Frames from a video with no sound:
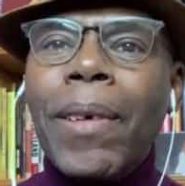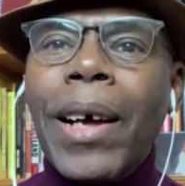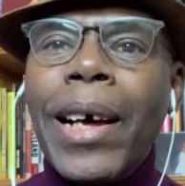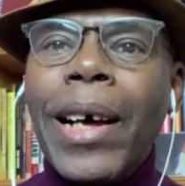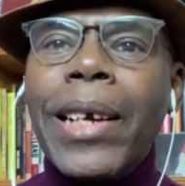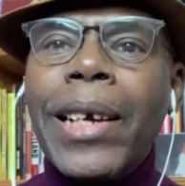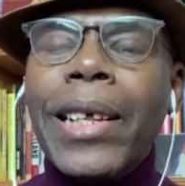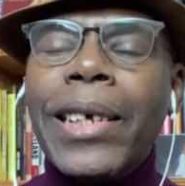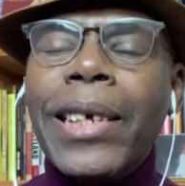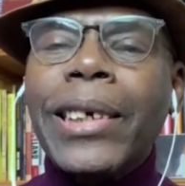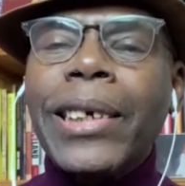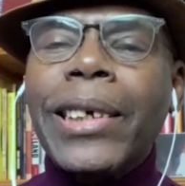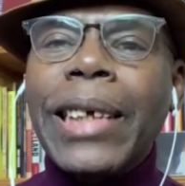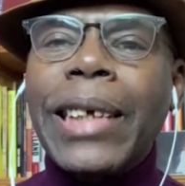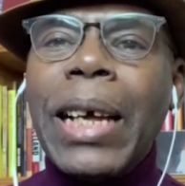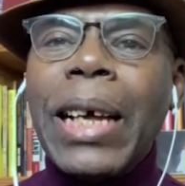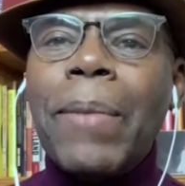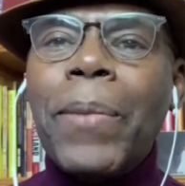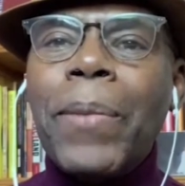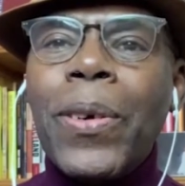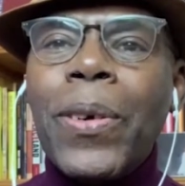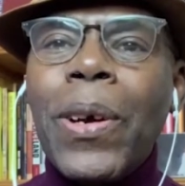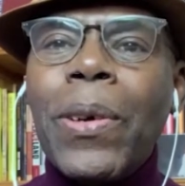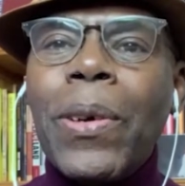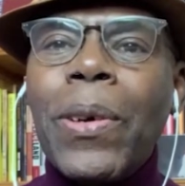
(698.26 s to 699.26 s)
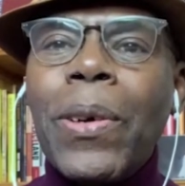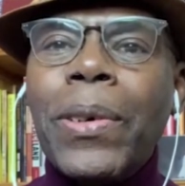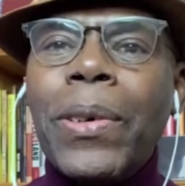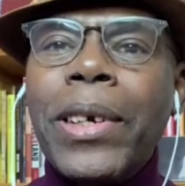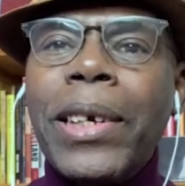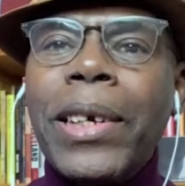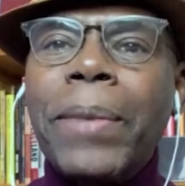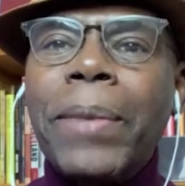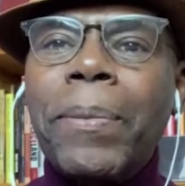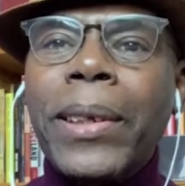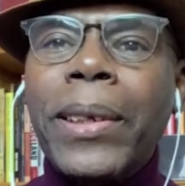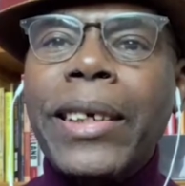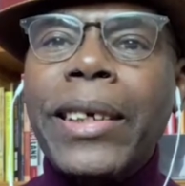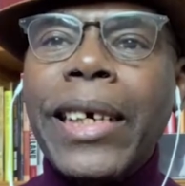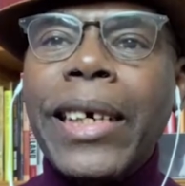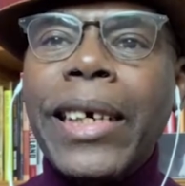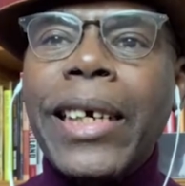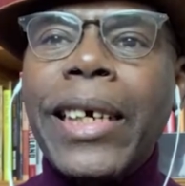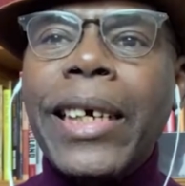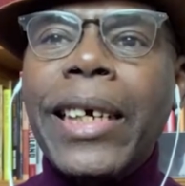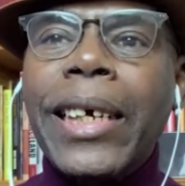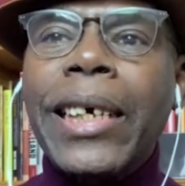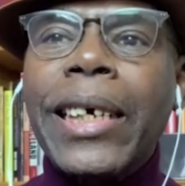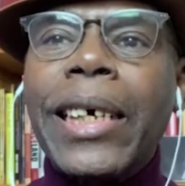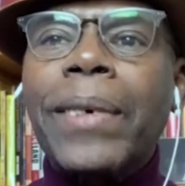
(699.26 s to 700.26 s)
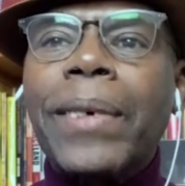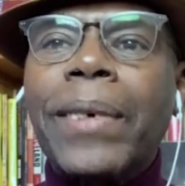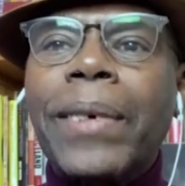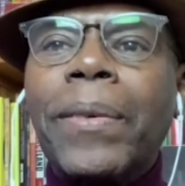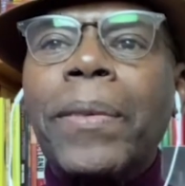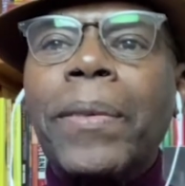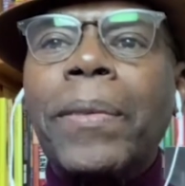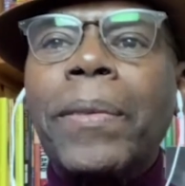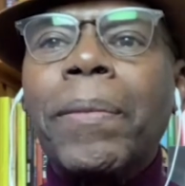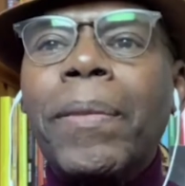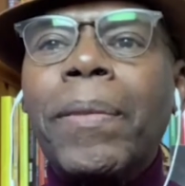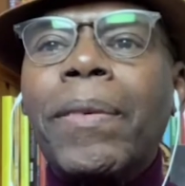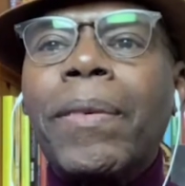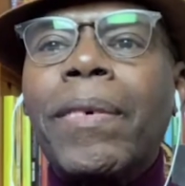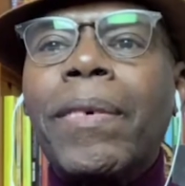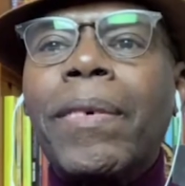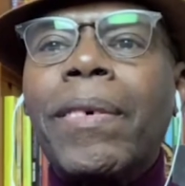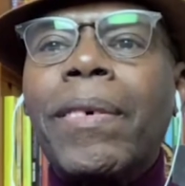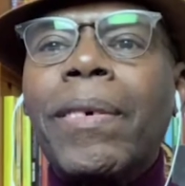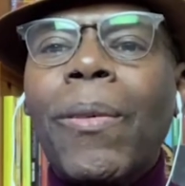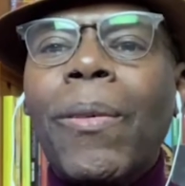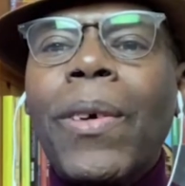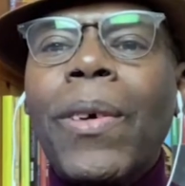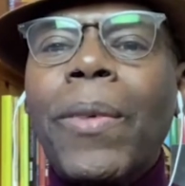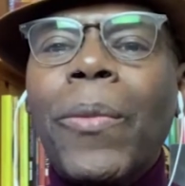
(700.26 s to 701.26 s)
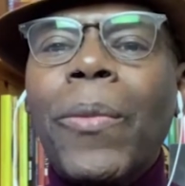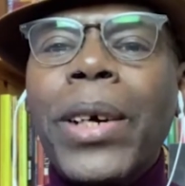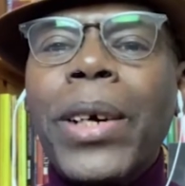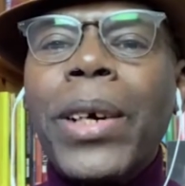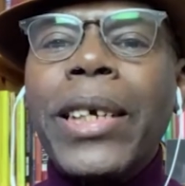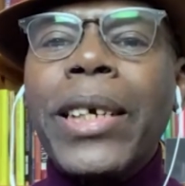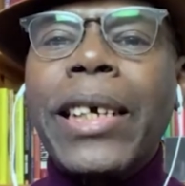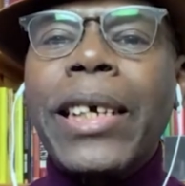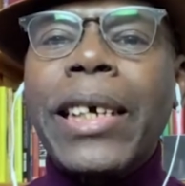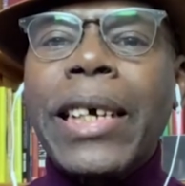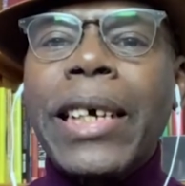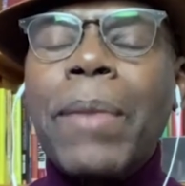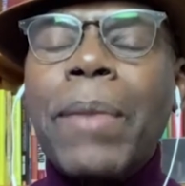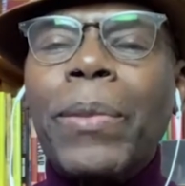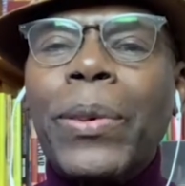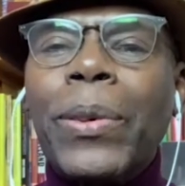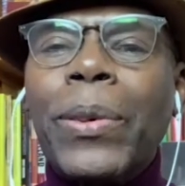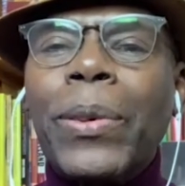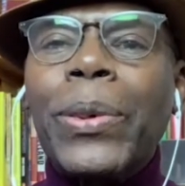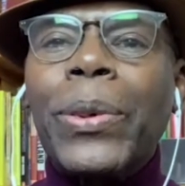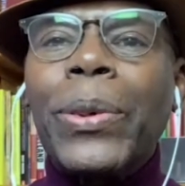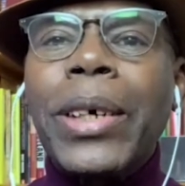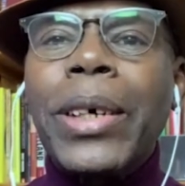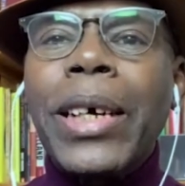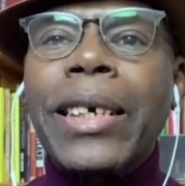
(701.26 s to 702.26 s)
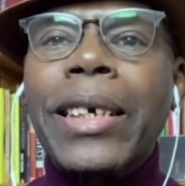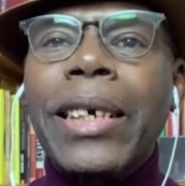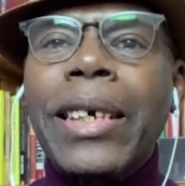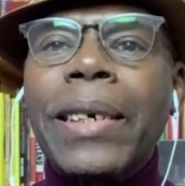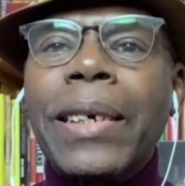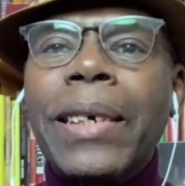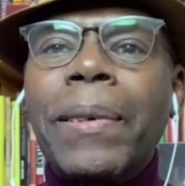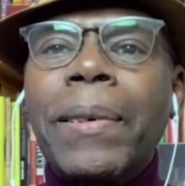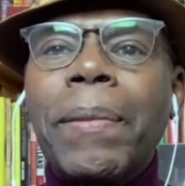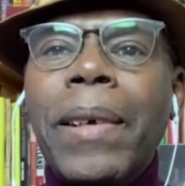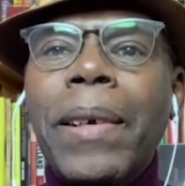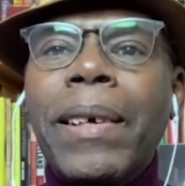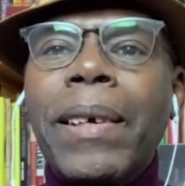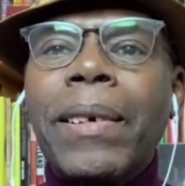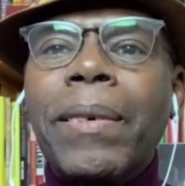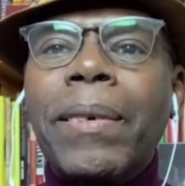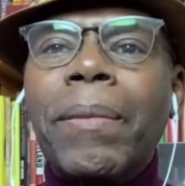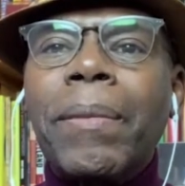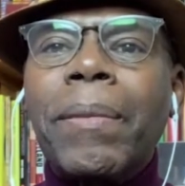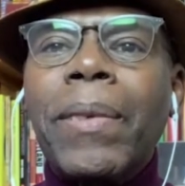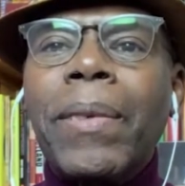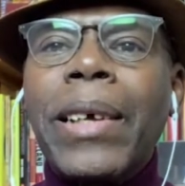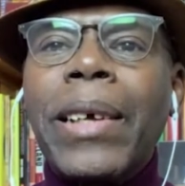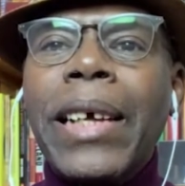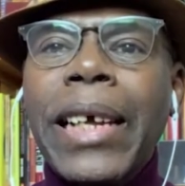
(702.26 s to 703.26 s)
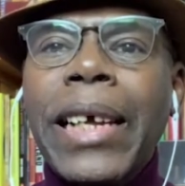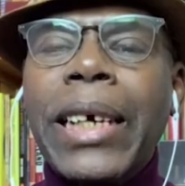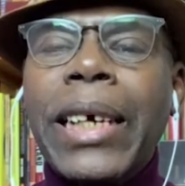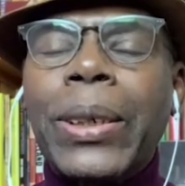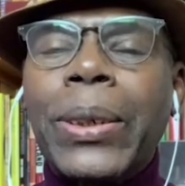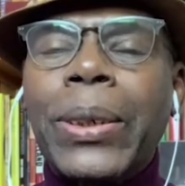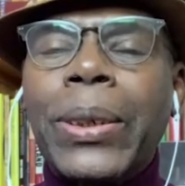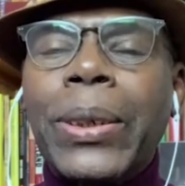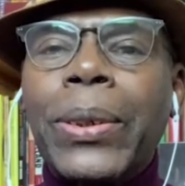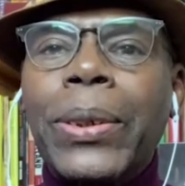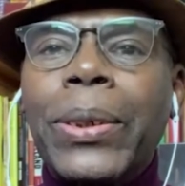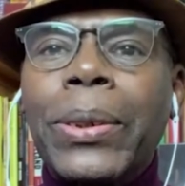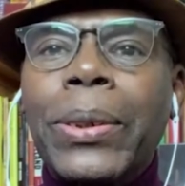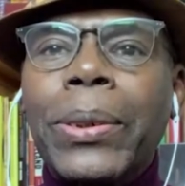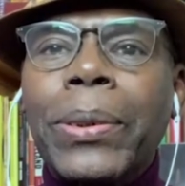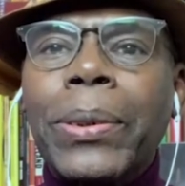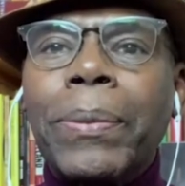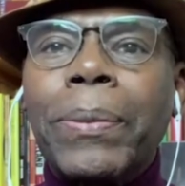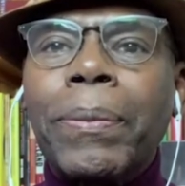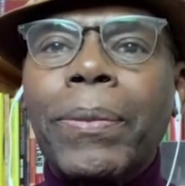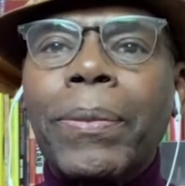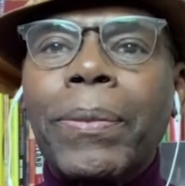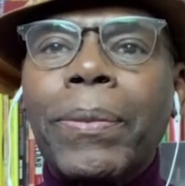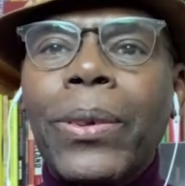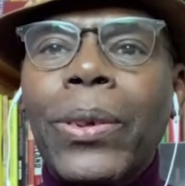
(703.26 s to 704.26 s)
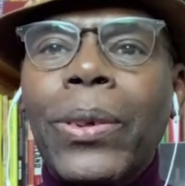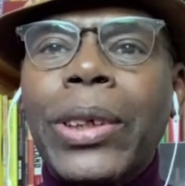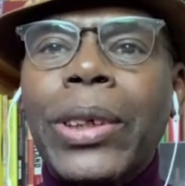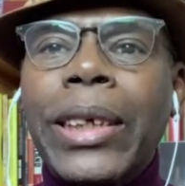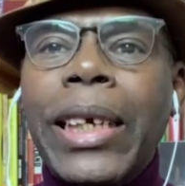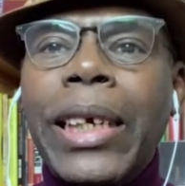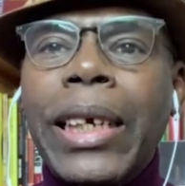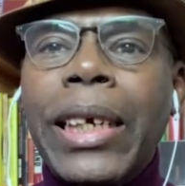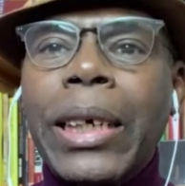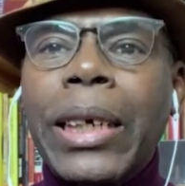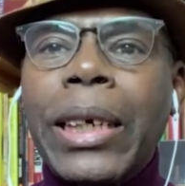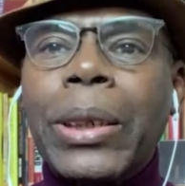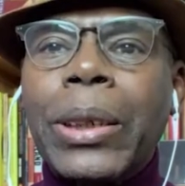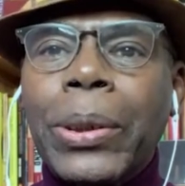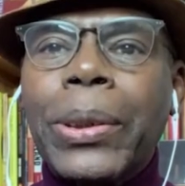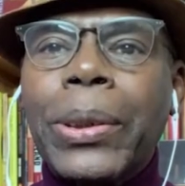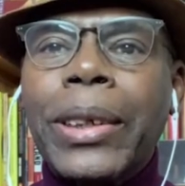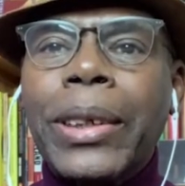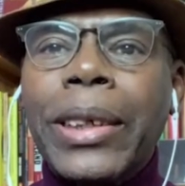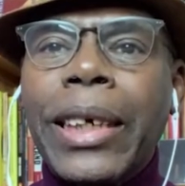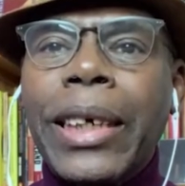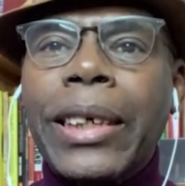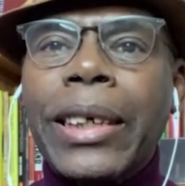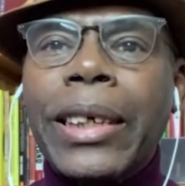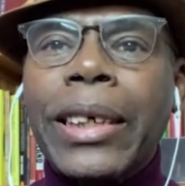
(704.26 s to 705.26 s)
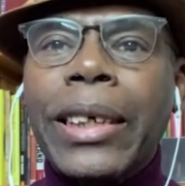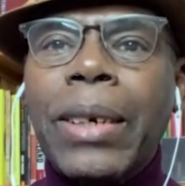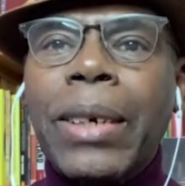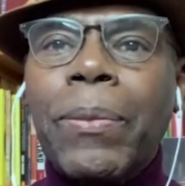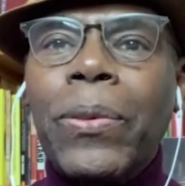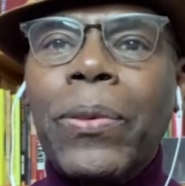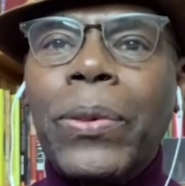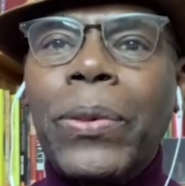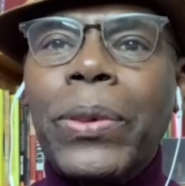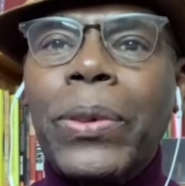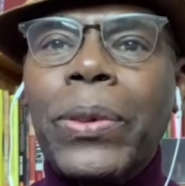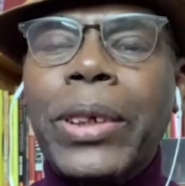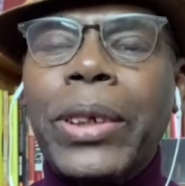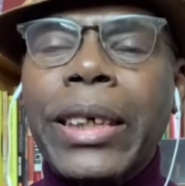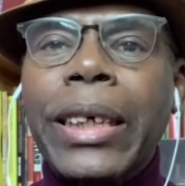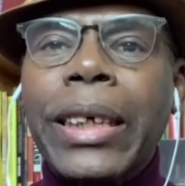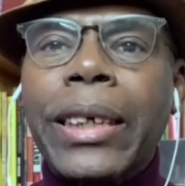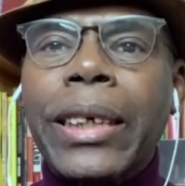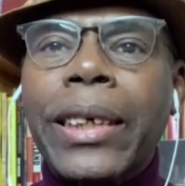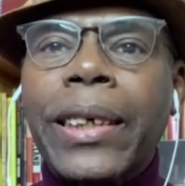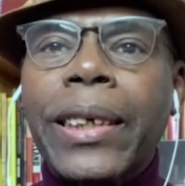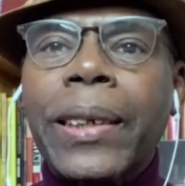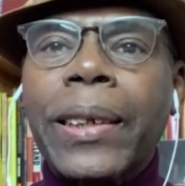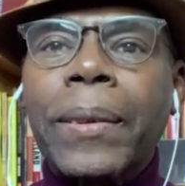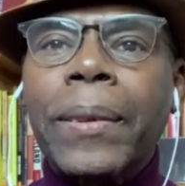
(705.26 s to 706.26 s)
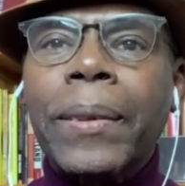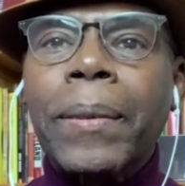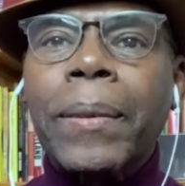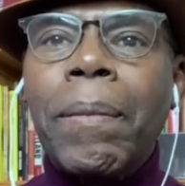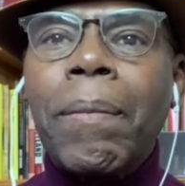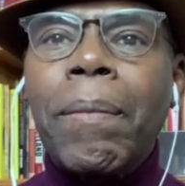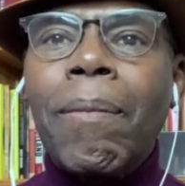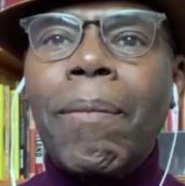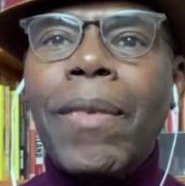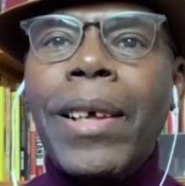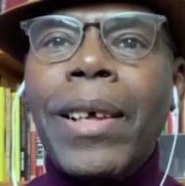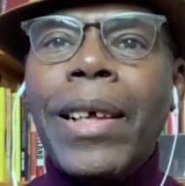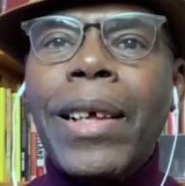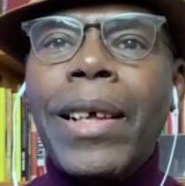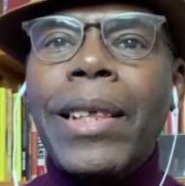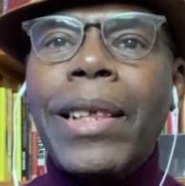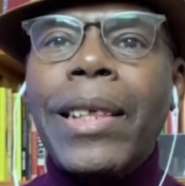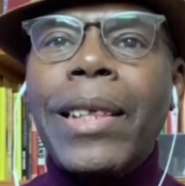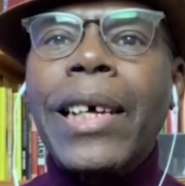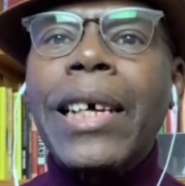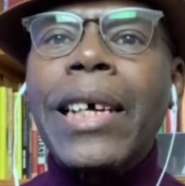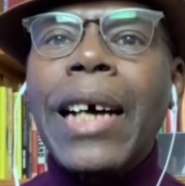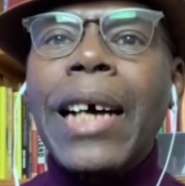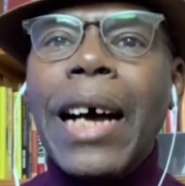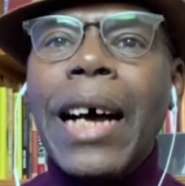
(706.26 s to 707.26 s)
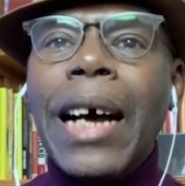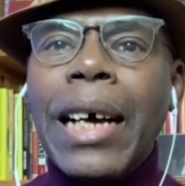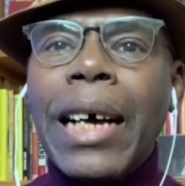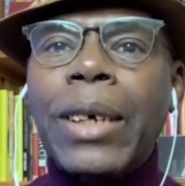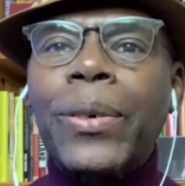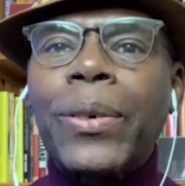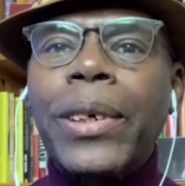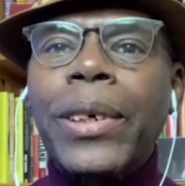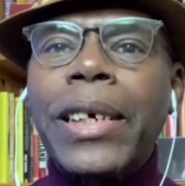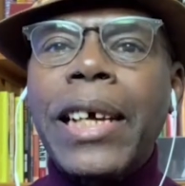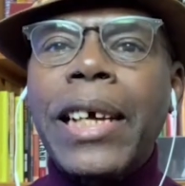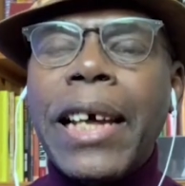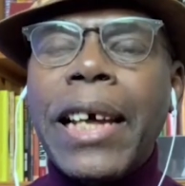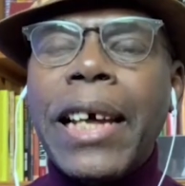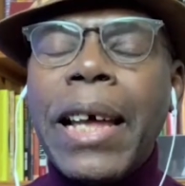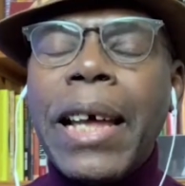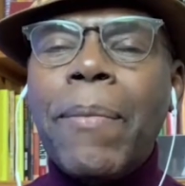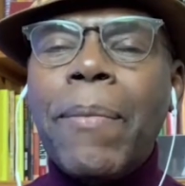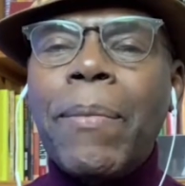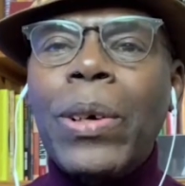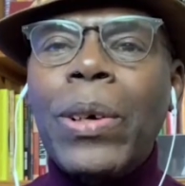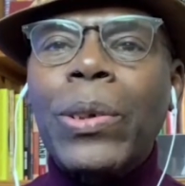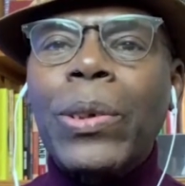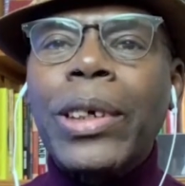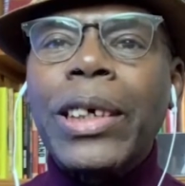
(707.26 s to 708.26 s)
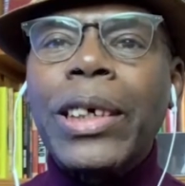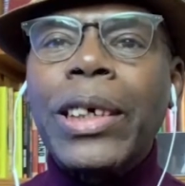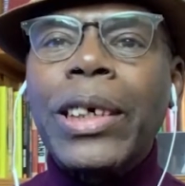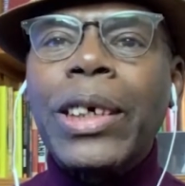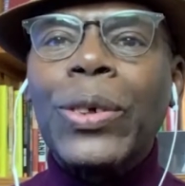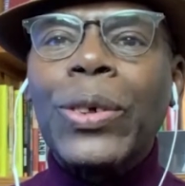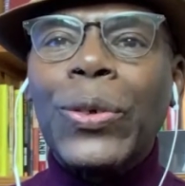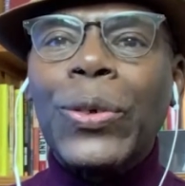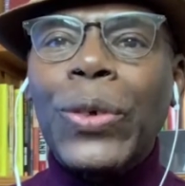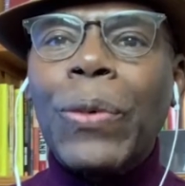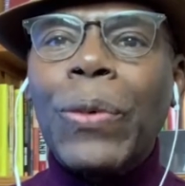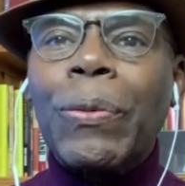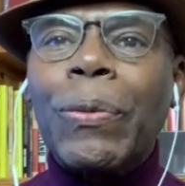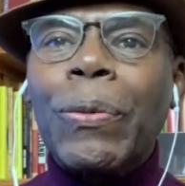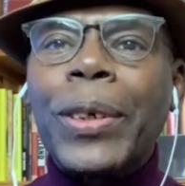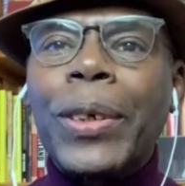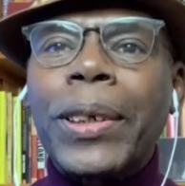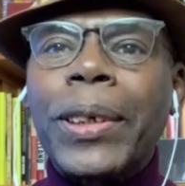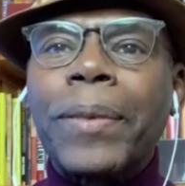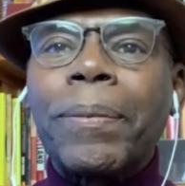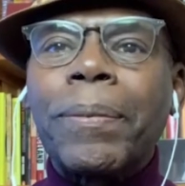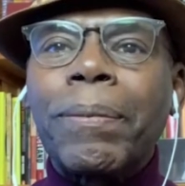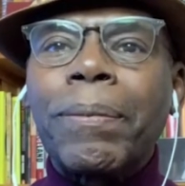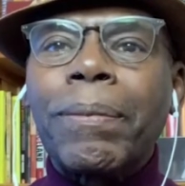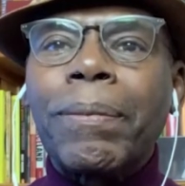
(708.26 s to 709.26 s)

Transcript: and this time around in particular, when it came to Ugandan elections, or selections, as some would suggest, they actually came out in droves